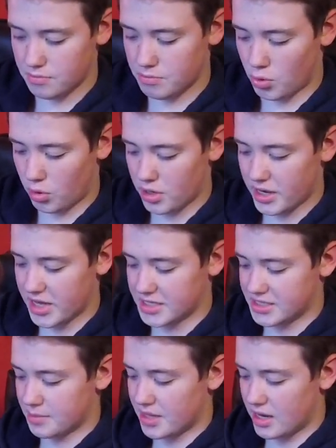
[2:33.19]
boron
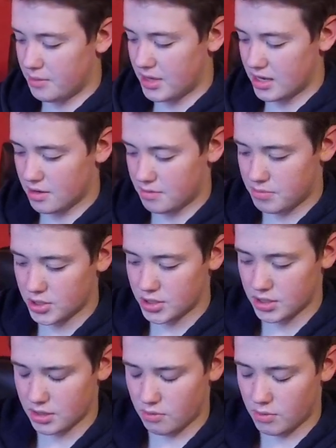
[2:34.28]
SM that I made
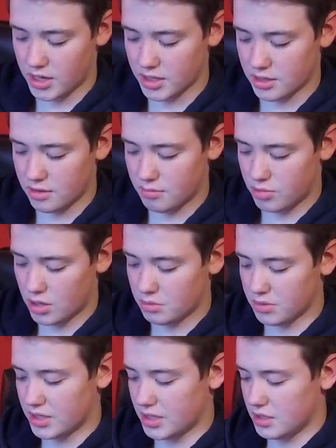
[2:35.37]
like a while ago,
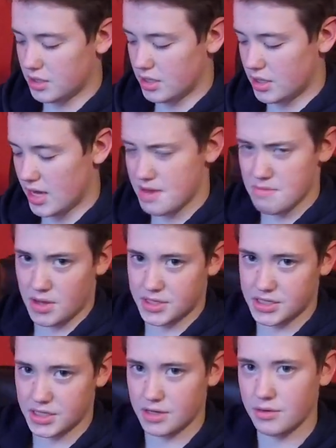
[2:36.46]
probably 8 months
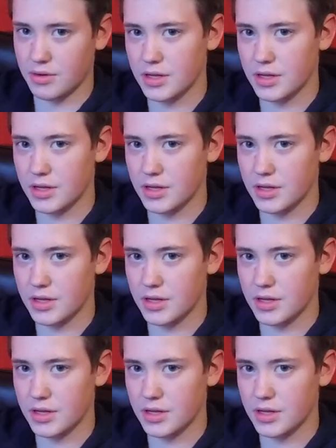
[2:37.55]
ago,